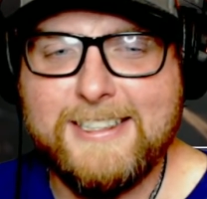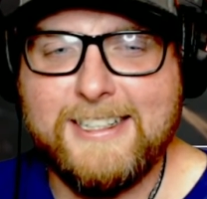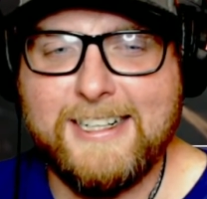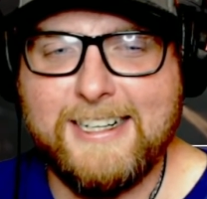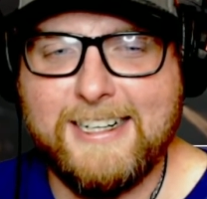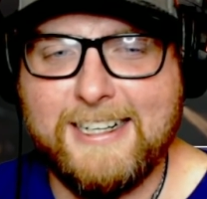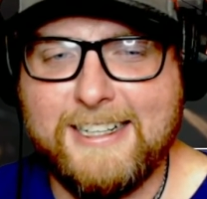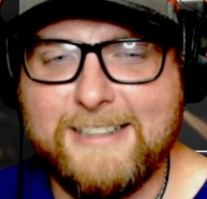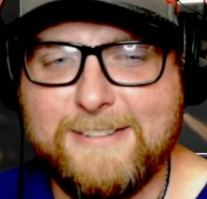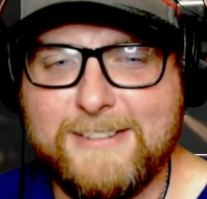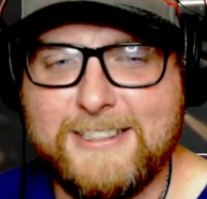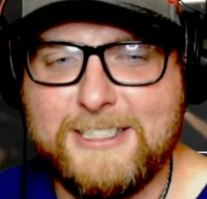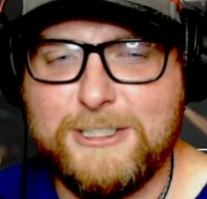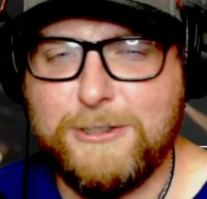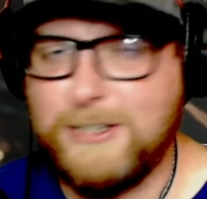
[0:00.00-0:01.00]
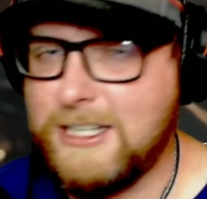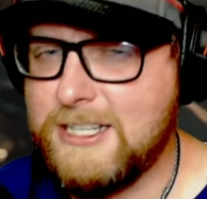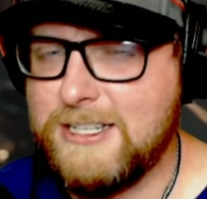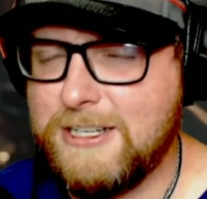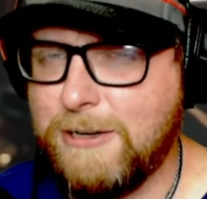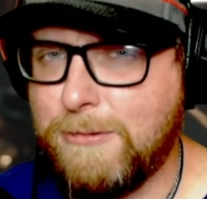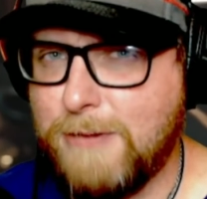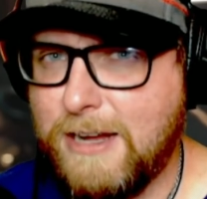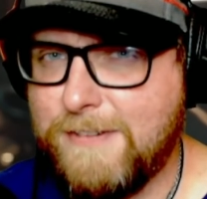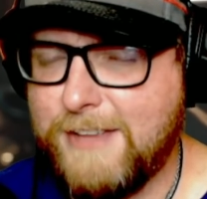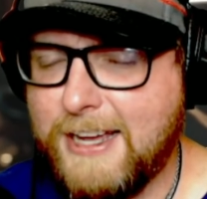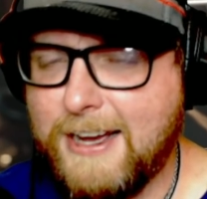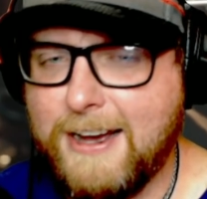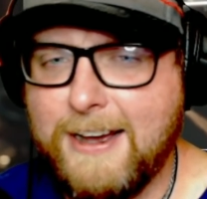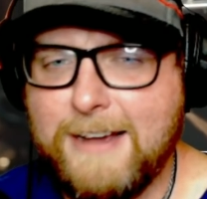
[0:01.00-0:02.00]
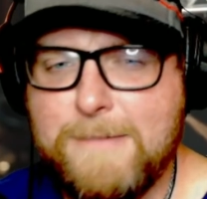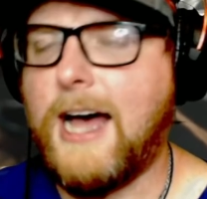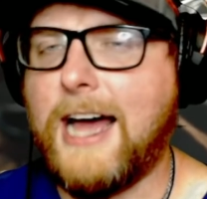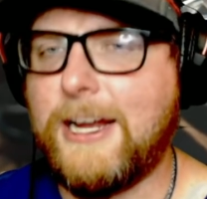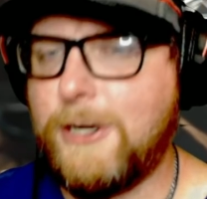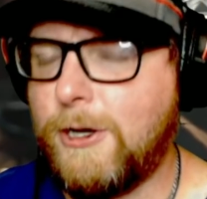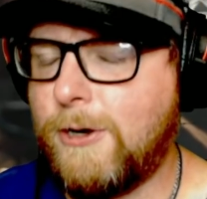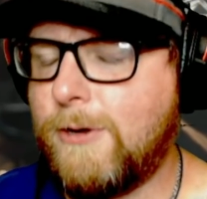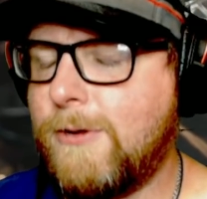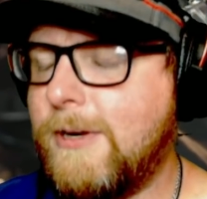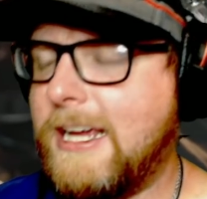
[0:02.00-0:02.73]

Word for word: Uh, do these still rev that high? I know